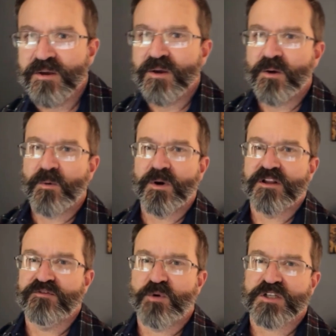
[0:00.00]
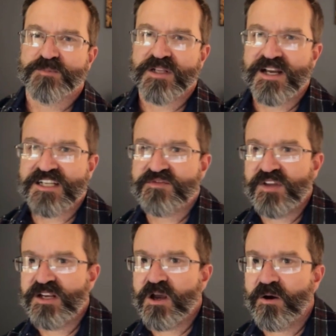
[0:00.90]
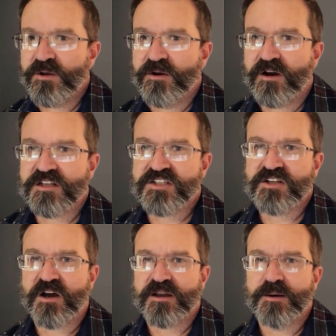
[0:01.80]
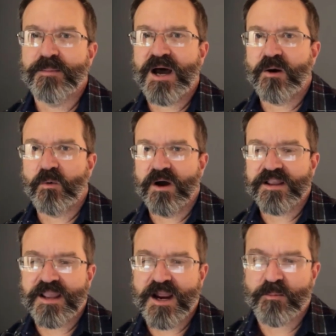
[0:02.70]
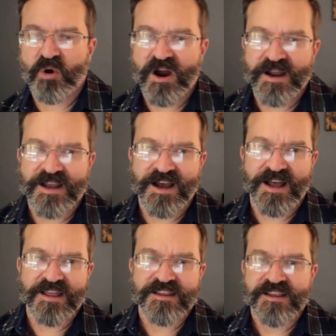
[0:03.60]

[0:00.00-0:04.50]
Well, if you watched my last video, you know I was talking about what camera I got,